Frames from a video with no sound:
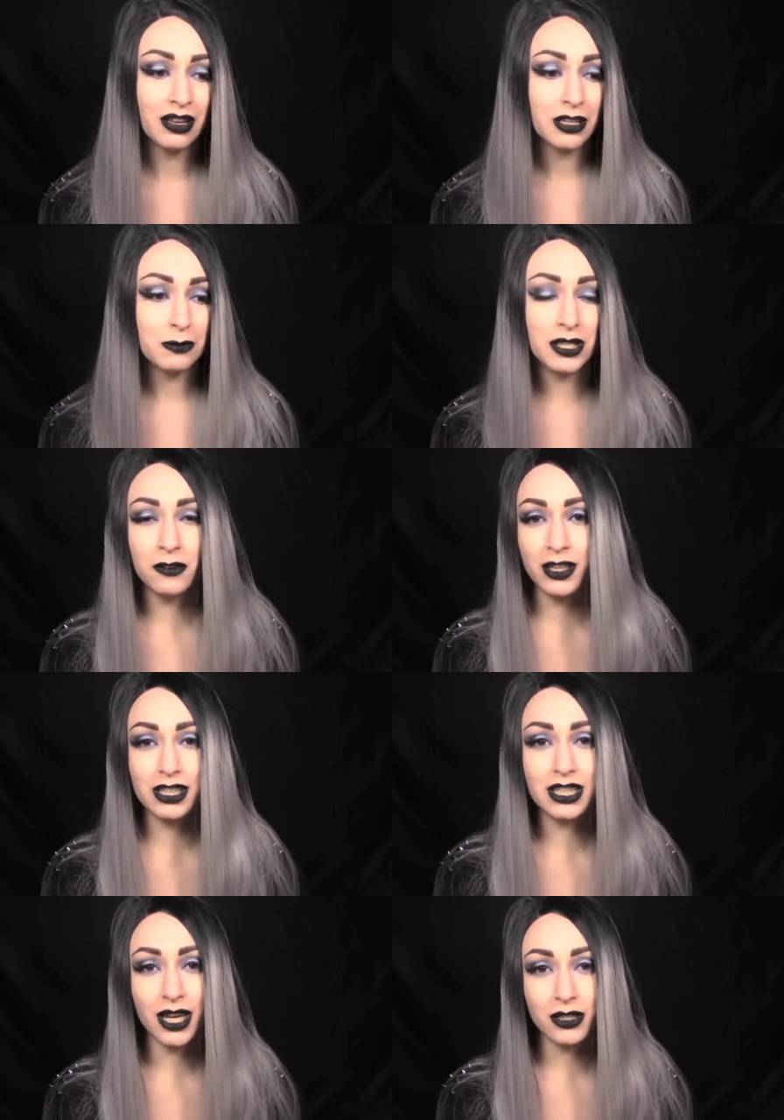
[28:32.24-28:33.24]
specific
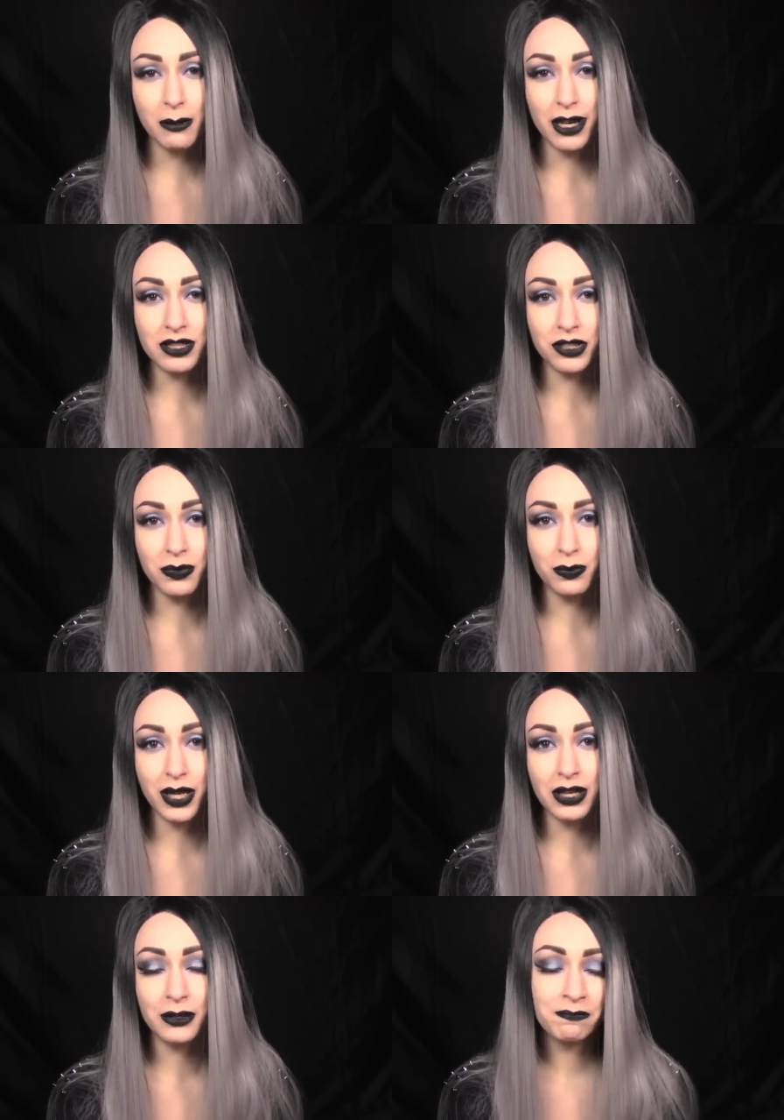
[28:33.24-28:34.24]
details about a certain
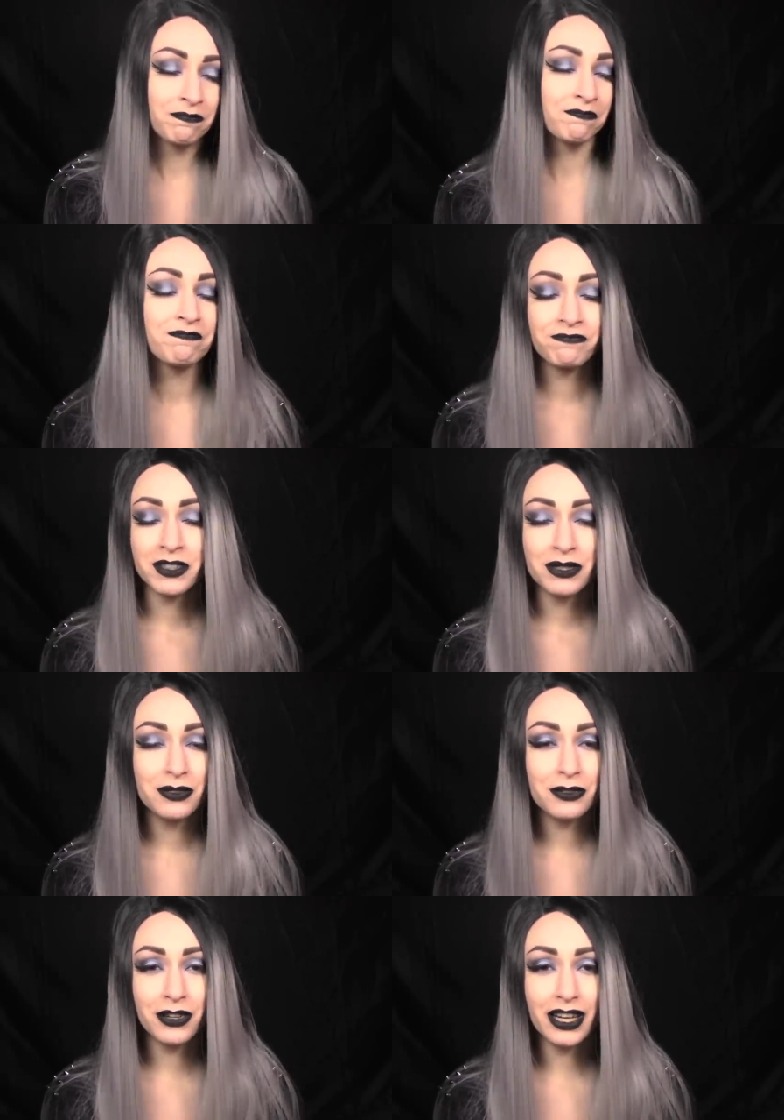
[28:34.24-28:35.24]
wig,
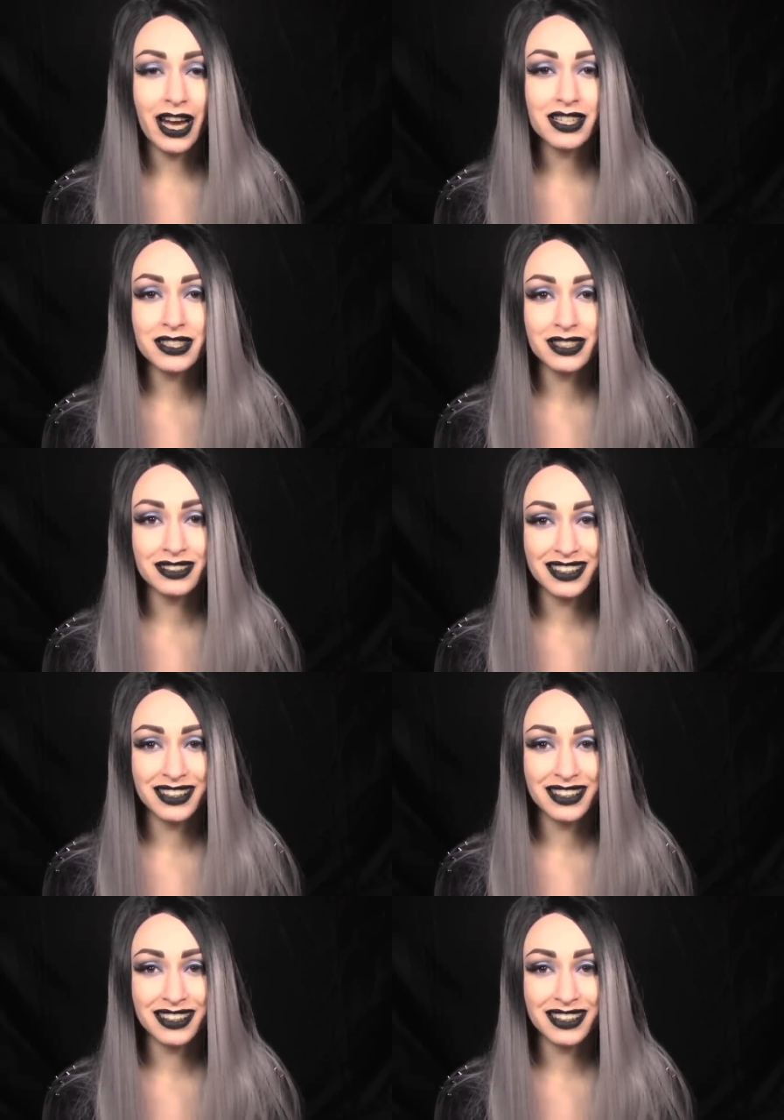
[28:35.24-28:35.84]
feel free to ask.